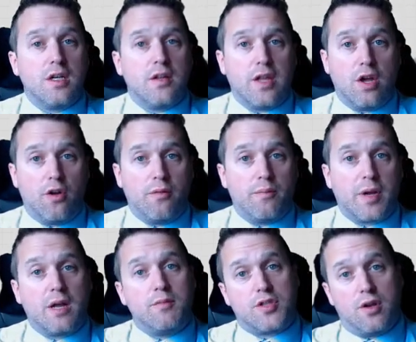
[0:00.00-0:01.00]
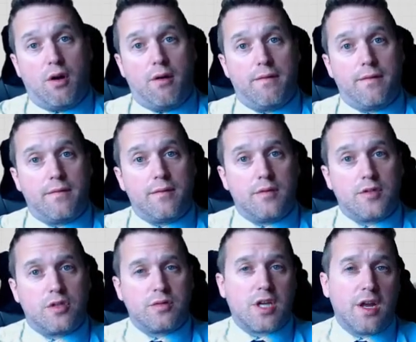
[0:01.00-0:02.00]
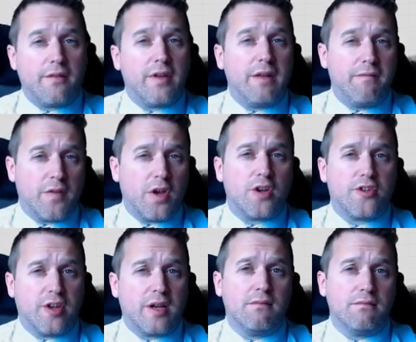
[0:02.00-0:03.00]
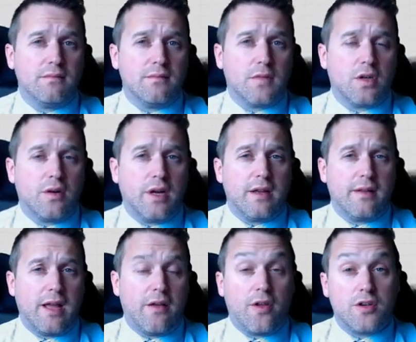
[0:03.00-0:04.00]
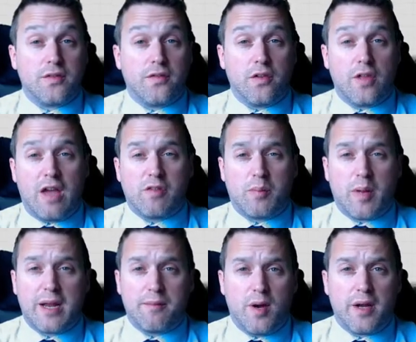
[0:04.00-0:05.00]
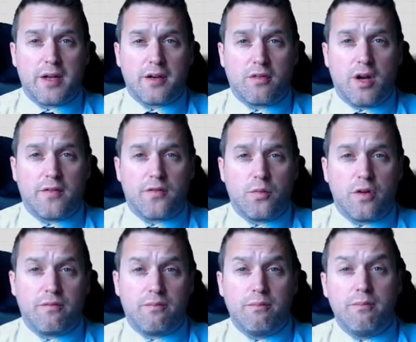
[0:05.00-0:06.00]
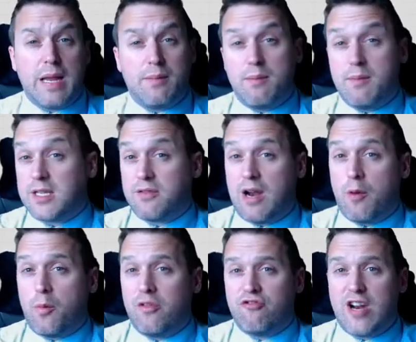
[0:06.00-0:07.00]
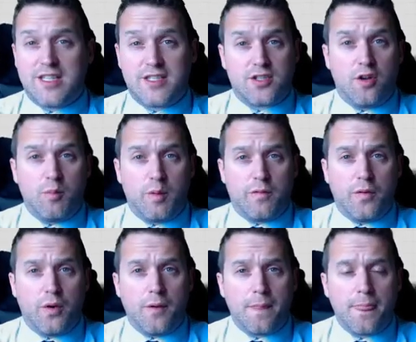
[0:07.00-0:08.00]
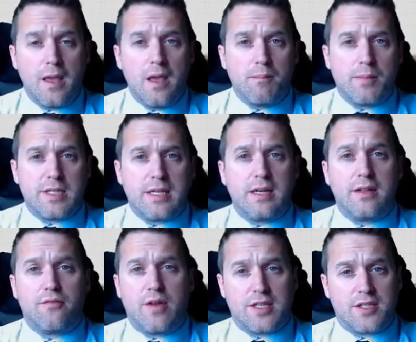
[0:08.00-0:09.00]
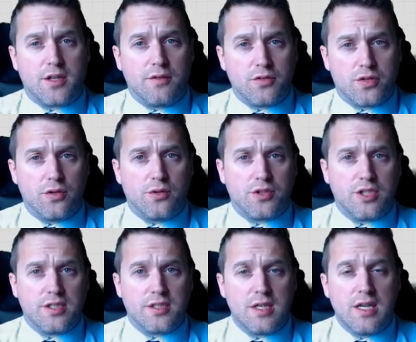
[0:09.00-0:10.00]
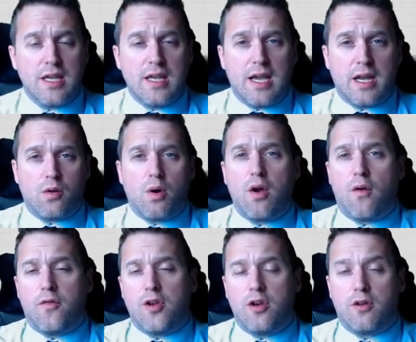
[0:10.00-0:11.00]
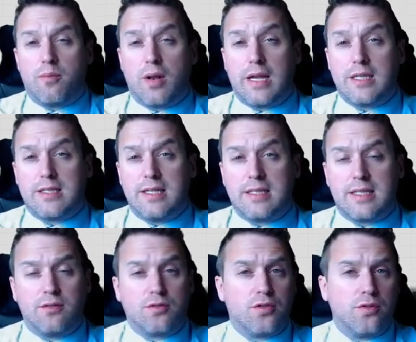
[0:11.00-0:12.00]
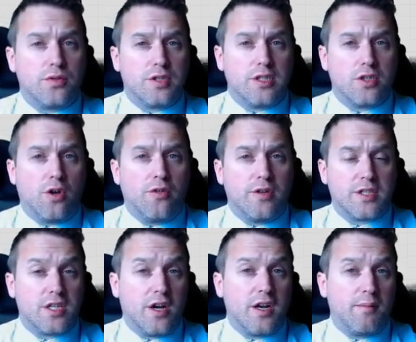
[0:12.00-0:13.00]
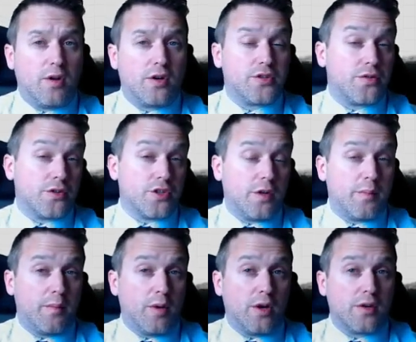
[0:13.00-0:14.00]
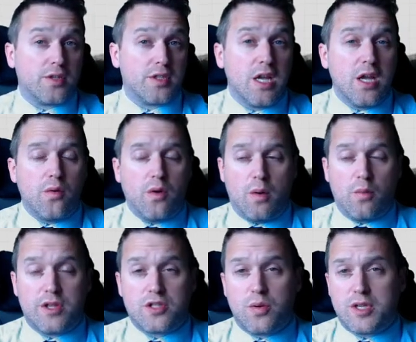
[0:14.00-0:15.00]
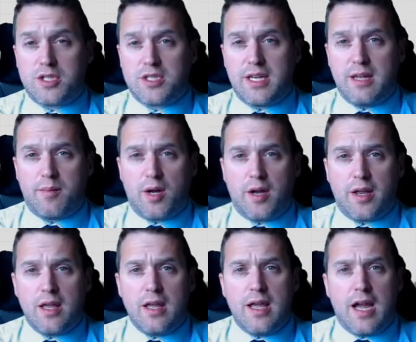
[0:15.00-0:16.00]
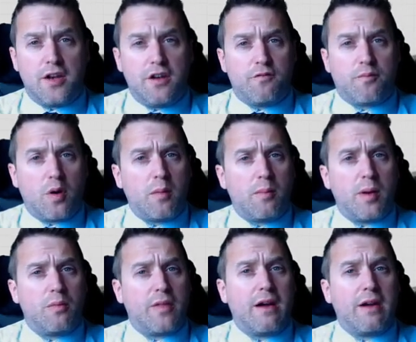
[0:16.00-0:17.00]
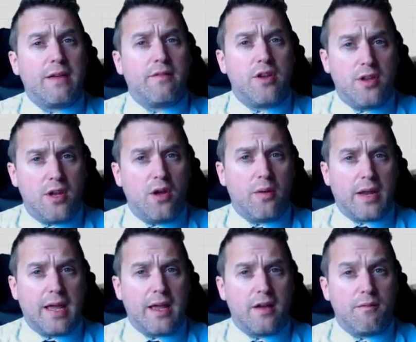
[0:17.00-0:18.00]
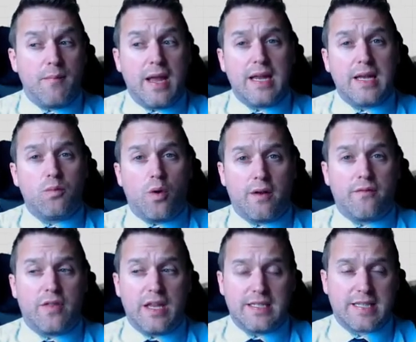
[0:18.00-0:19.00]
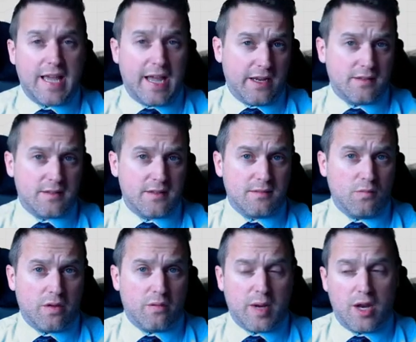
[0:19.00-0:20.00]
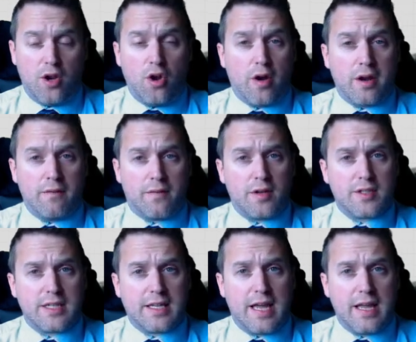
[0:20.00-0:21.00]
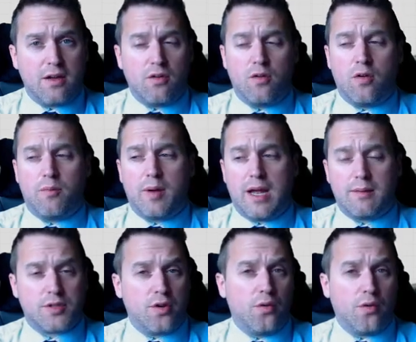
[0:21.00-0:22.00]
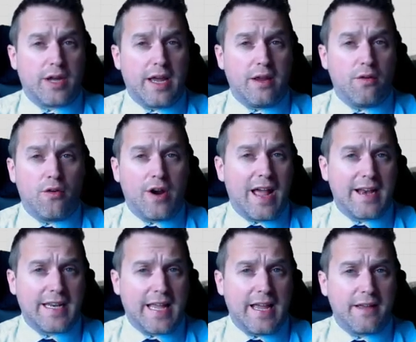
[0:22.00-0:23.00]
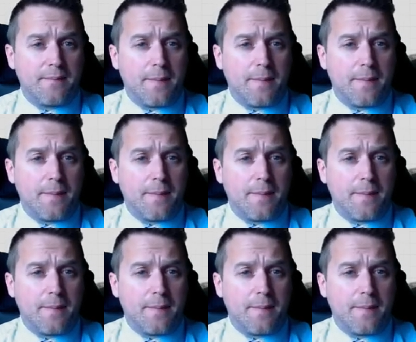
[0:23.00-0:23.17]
the on becomes an off, so it's kind of an inverter. Alright, now those of you that ever played Minecraft would have maybe messed around with redstone before, particularly the redstone torches, and quite often you'd place these little torches on the side of blocks or on top of blocks with switches nearby, and you've probably, without even knowing it, made one of these gates, whether it be a NOT inverter gate or perhaps an OR gate or an AND gate.